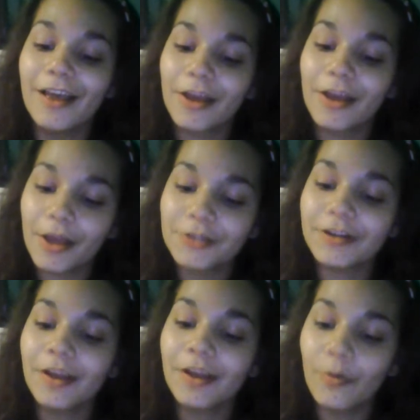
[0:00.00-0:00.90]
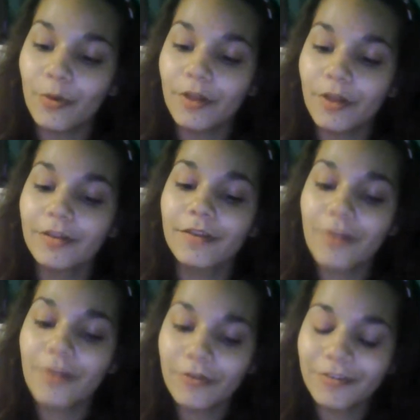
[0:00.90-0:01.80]
country, world,
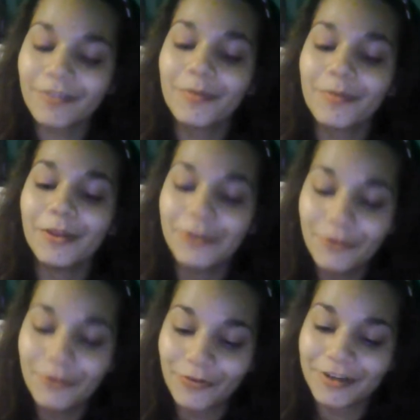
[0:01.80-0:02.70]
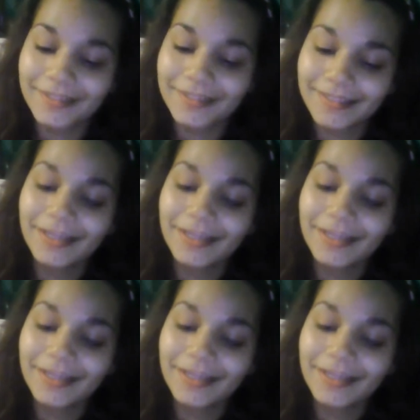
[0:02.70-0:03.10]
solar system, universe.